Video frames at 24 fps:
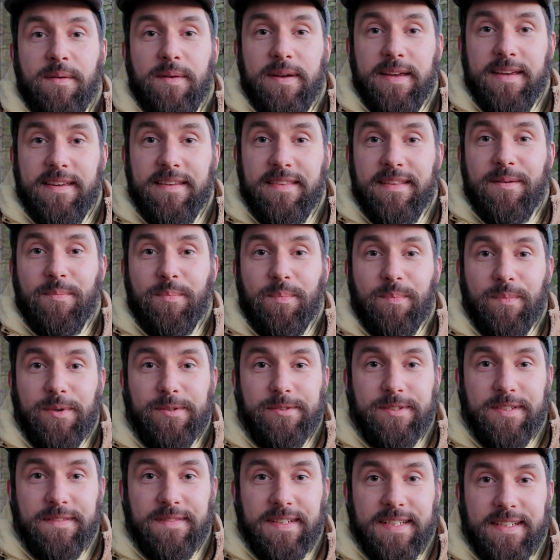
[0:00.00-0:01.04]
either
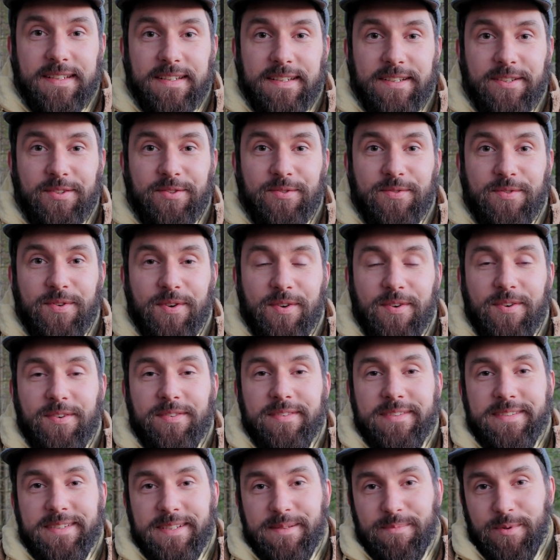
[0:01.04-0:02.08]
motivating you or
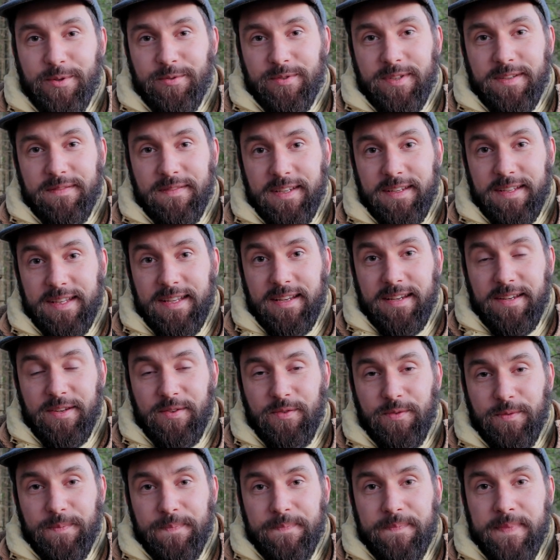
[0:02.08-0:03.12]
demotivating
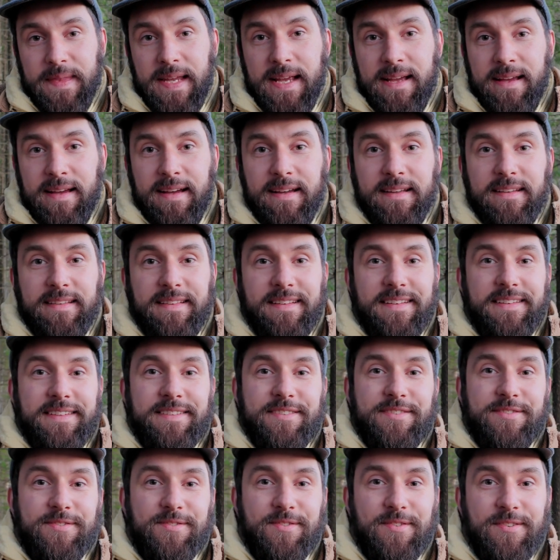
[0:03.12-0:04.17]
you. And the
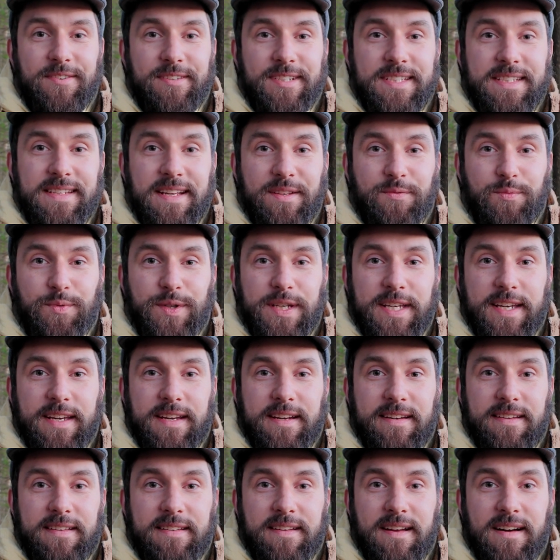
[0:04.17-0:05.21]
stories that we hear
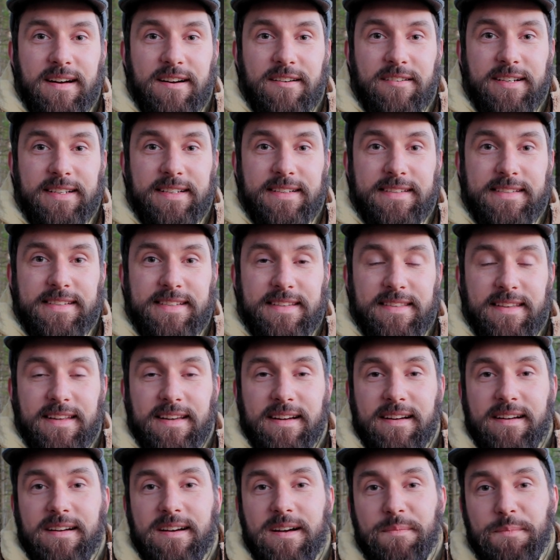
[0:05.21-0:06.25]
in our heads, they
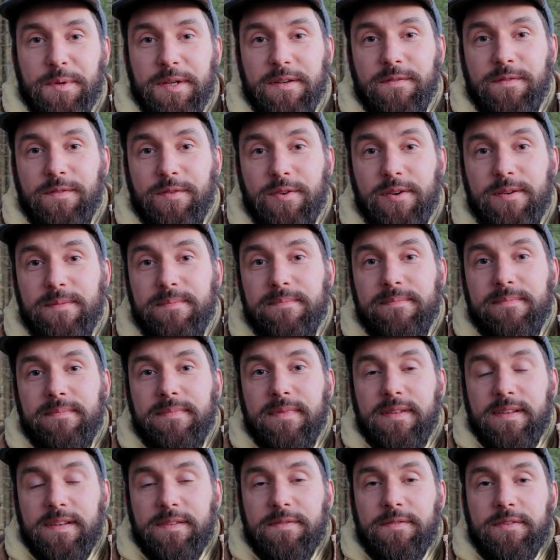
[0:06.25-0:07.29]
are coming from
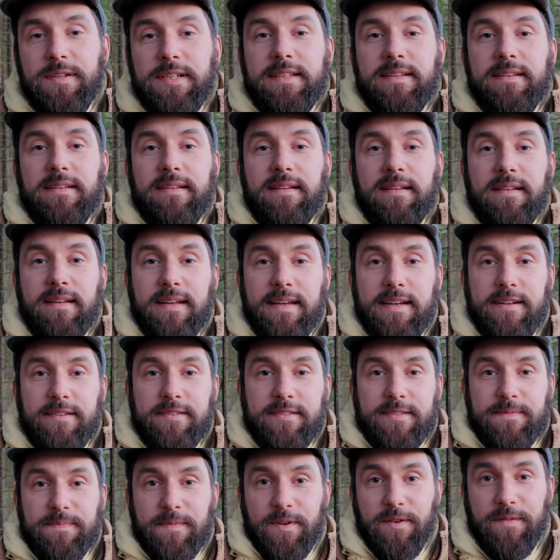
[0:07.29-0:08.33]
different
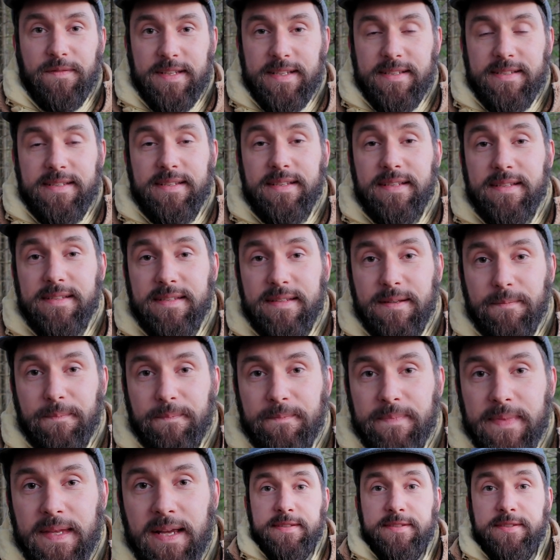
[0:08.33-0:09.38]
layers of this system.
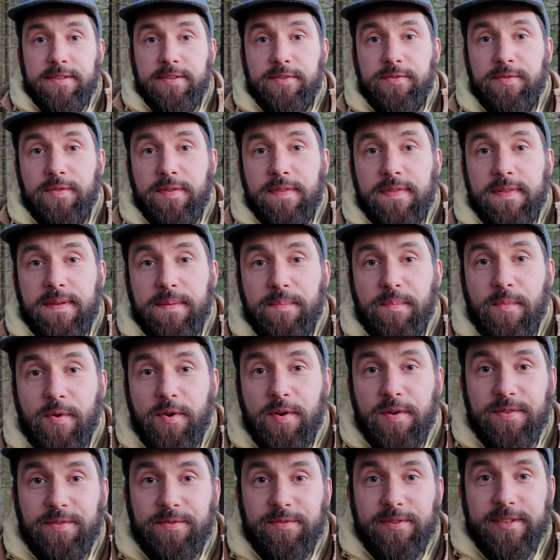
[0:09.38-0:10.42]
So the
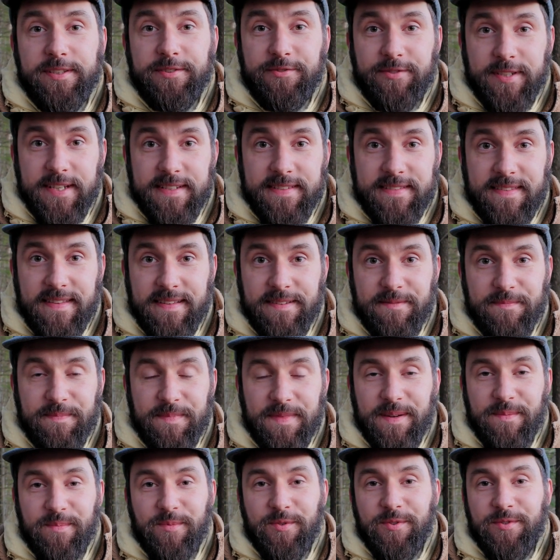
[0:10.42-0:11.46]
more you address them,
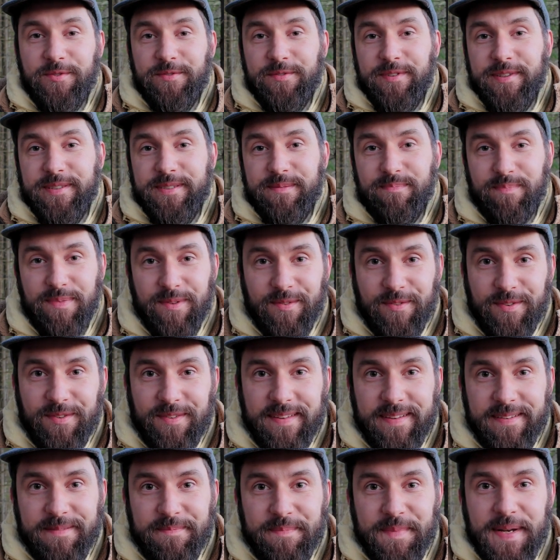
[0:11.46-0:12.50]
the more you explore
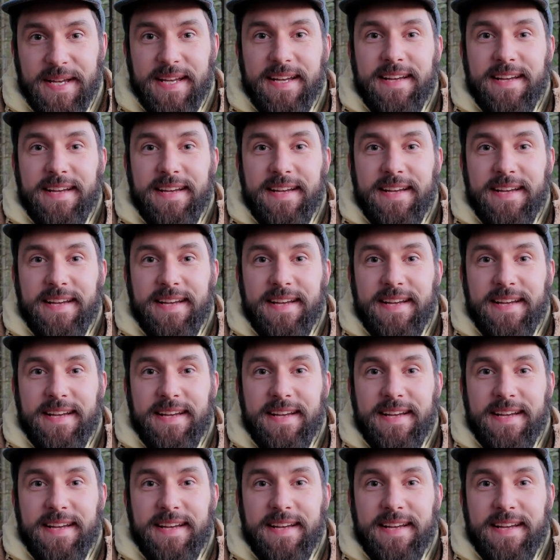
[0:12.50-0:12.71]
them,